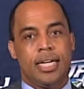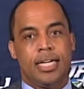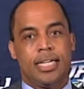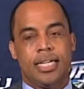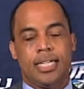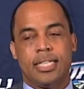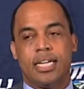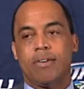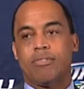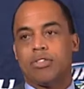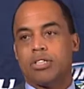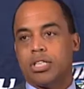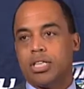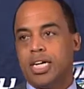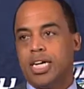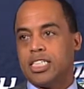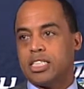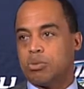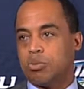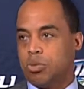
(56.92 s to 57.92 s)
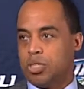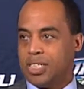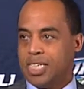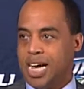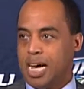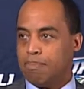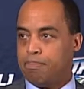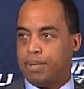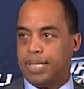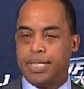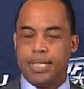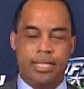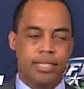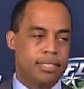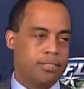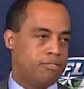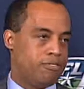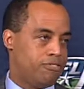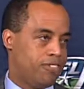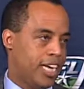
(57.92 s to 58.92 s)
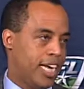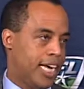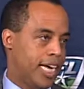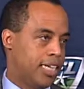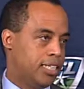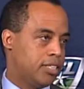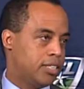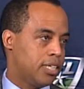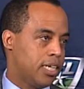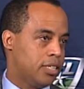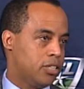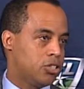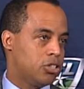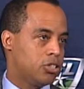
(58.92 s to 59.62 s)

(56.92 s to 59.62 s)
it nevertheless was not because of fans and the